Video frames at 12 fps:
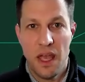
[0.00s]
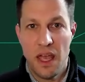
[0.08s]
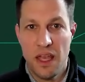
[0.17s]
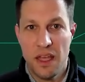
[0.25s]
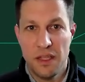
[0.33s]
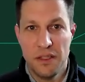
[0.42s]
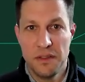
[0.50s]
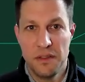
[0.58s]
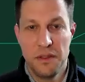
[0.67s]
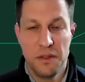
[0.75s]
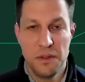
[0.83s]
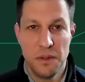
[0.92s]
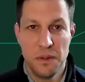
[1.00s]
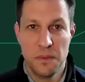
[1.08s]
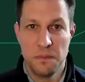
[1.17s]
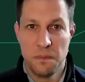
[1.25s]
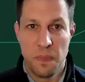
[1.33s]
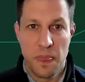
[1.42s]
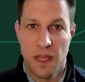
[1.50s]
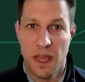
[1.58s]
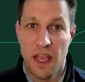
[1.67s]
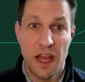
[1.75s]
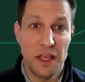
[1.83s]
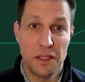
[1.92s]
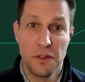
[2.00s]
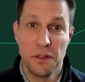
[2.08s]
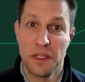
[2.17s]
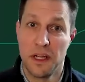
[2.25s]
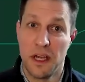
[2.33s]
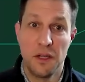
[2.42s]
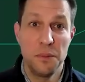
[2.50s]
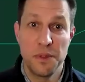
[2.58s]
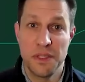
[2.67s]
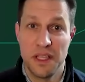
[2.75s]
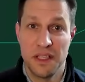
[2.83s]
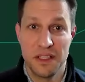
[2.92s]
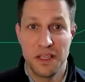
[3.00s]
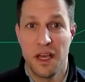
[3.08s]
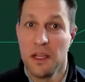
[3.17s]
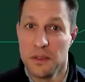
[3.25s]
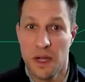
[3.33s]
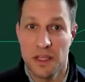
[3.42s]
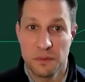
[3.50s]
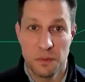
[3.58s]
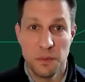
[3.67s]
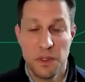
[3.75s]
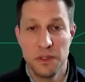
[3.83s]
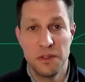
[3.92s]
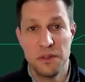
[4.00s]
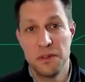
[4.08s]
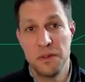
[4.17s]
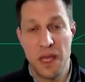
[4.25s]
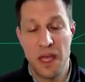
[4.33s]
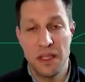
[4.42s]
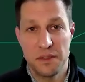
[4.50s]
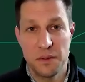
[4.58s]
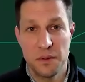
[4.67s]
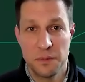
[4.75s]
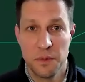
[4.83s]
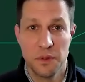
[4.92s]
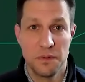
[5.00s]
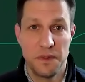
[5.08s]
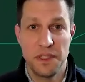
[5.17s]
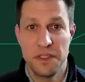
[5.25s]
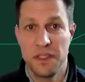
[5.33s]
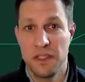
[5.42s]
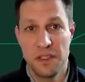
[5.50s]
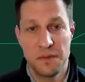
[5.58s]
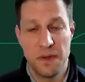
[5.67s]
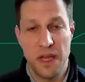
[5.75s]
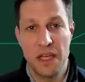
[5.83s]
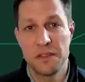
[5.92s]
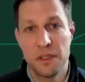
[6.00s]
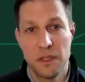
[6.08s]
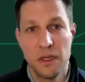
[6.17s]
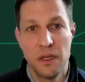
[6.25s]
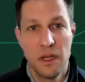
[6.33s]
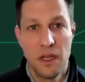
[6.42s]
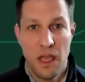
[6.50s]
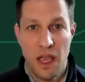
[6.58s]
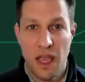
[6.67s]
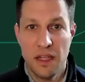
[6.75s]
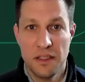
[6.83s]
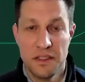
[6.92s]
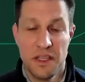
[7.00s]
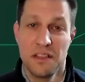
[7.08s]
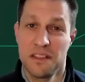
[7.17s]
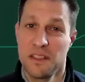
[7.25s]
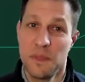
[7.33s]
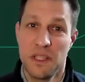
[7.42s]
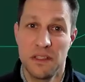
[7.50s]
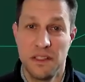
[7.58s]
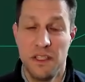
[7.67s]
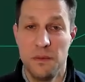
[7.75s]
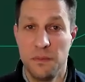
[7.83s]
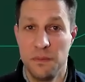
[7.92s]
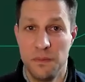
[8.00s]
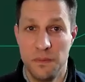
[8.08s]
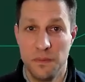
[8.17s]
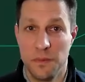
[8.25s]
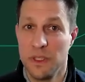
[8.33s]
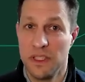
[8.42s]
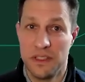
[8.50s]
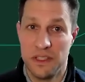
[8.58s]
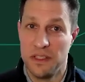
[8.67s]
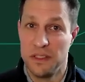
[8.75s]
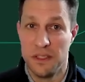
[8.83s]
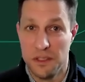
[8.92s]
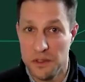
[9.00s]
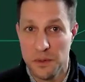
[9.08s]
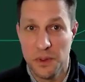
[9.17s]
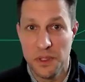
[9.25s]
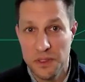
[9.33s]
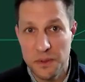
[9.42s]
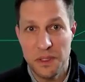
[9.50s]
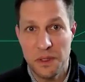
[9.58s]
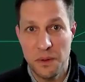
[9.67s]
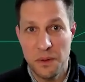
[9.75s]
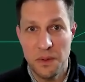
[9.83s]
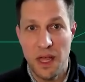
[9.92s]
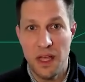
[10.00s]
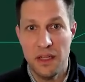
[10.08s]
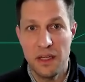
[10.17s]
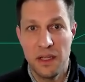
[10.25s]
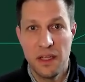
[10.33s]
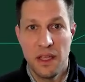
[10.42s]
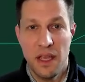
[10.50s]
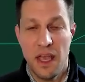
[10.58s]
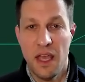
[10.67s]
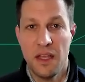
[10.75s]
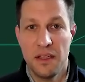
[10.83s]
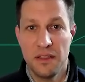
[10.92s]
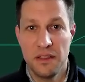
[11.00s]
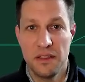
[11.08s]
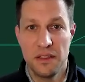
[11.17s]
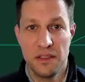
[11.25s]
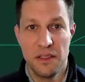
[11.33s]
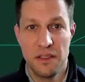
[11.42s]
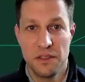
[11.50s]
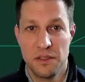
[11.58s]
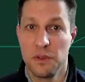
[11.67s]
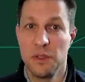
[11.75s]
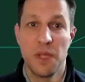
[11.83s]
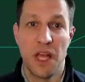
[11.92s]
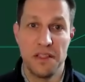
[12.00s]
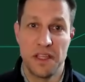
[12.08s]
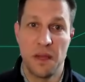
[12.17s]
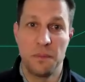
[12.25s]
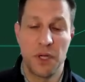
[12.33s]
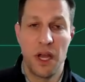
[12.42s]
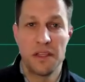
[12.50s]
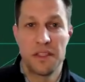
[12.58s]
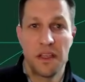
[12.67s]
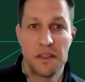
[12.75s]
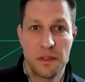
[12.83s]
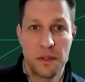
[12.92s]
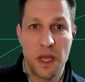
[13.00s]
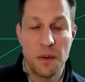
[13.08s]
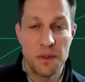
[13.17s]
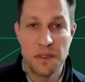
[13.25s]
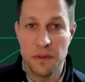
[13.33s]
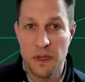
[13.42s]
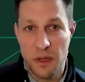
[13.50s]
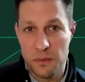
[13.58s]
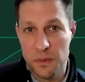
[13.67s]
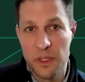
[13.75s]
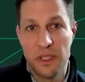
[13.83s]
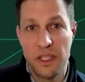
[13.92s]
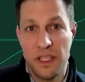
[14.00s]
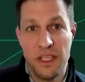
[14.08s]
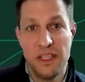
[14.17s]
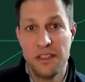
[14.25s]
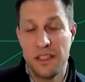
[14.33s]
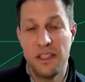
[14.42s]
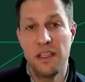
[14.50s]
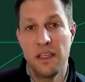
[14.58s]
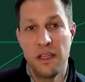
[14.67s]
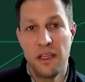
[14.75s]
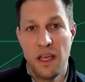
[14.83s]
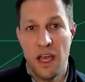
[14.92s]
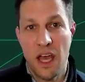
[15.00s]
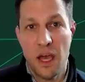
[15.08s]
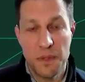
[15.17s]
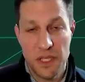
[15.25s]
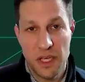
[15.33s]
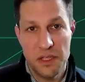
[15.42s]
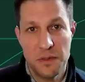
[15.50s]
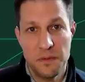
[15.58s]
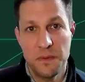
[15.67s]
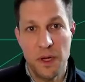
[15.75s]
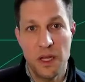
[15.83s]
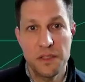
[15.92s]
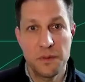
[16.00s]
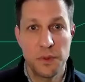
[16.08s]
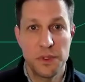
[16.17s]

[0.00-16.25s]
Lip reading: And, AI can look at 100% of the contracts. Well, we couldn't do that. So it's more efficient, it's faster, and it takes something the team really didn't enjoy doing a whole lot and streamlines that process. So that was a really easy application for us.